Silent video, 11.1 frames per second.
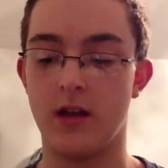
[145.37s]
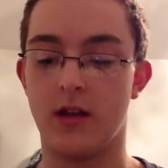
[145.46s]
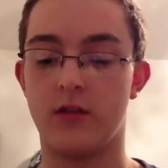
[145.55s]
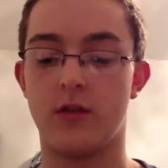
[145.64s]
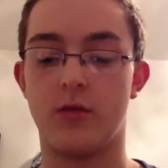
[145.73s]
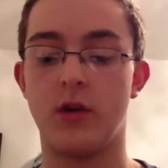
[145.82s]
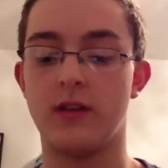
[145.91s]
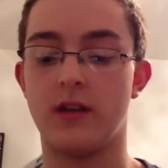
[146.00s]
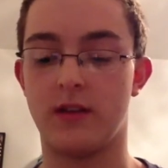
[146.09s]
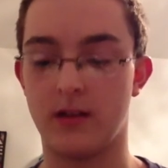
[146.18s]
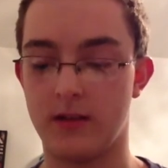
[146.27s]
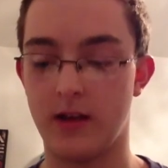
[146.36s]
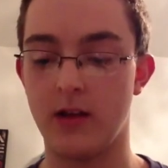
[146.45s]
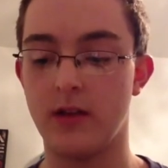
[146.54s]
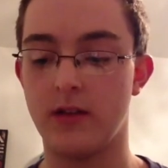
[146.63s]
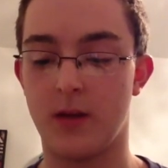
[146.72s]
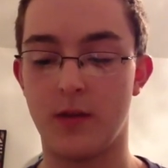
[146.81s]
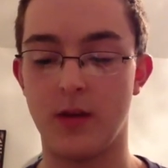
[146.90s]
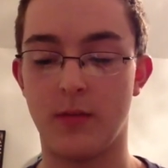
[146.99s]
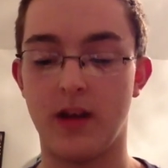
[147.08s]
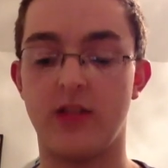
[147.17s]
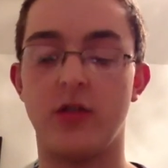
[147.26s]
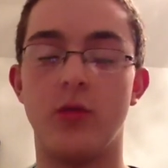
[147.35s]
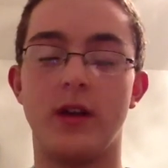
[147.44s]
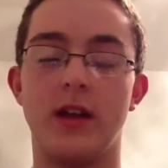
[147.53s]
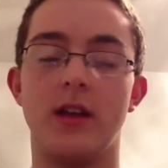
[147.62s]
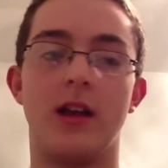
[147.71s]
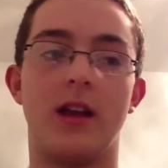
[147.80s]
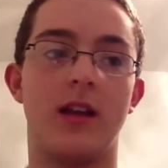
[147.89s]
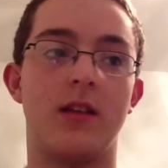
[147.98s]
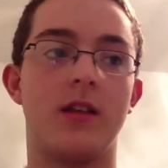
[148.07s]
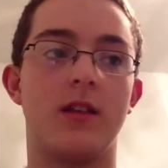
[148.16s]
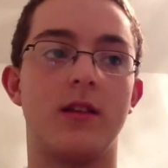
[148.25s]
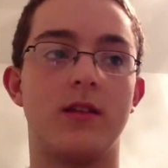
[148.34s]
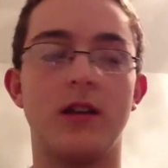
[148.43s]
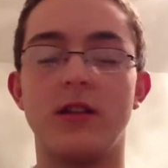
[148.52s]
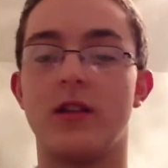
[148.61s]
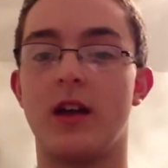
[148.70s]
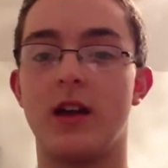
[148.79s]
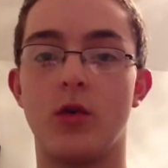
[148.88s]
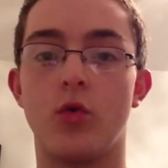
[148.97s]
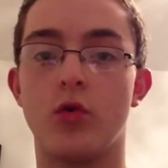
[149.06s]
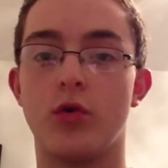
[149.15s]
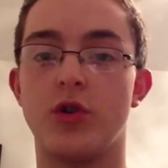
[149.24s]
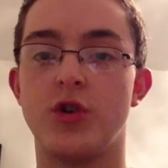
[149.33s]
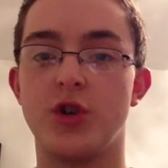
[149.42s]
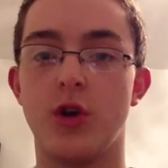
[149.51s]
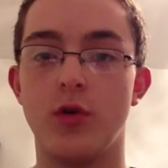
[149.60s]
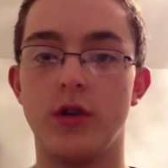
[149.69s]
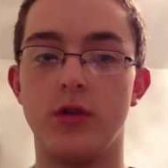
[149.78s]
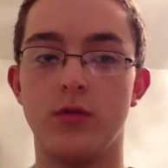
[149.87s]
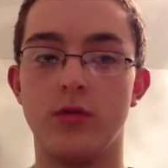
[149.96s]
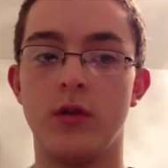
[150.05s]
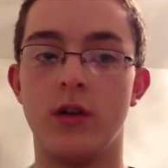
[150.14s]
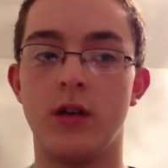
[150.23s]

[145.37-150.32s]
So what it does is it tallies how many bites you eat, and it does that in order to show you